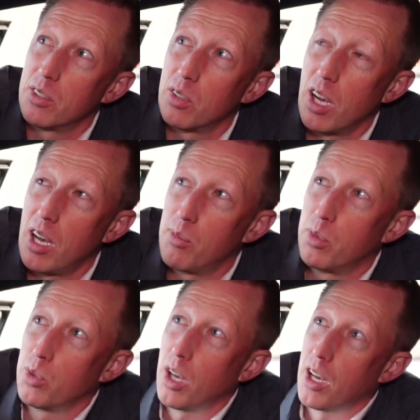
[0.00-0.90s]

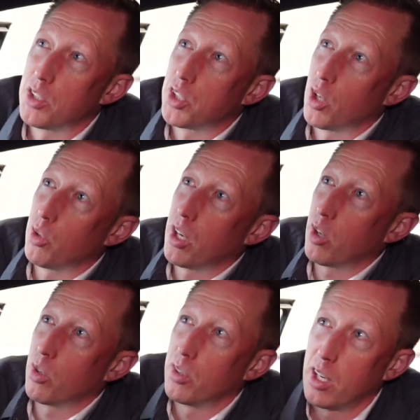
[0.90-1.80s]
so that
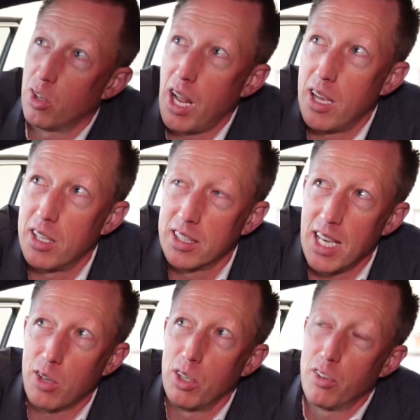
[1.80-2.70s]
are not
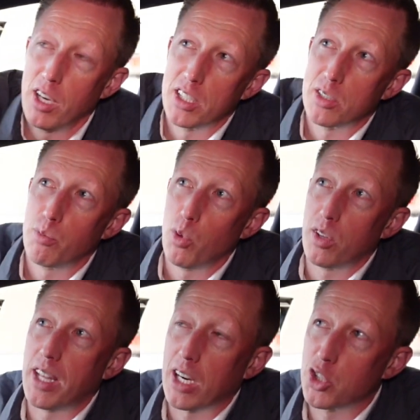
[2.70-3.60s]
exactly a smooth
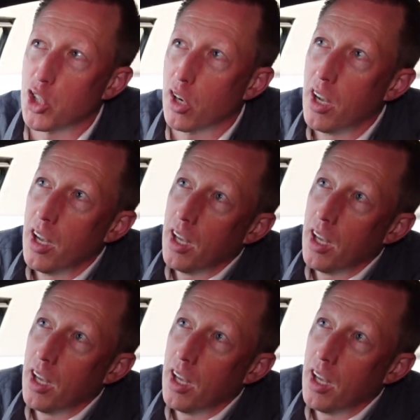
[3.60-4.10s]
texture.